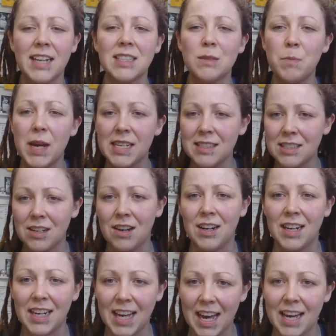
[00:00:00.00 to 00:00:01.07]
and it's based
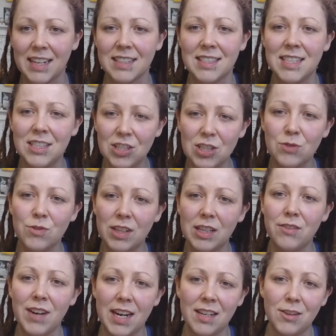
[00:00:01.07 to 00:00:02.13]
on, again, teaching
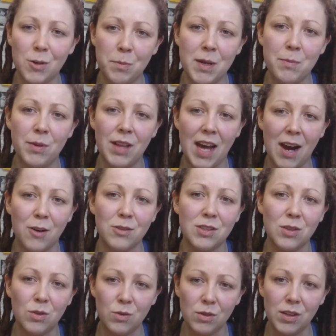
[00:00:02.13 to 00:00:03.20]
really regular people how
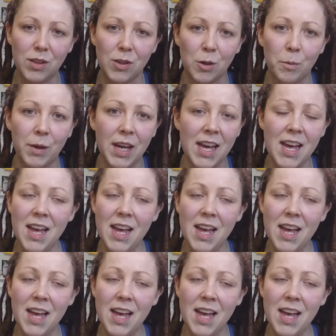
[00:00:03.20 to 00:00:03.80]
to hula hoop.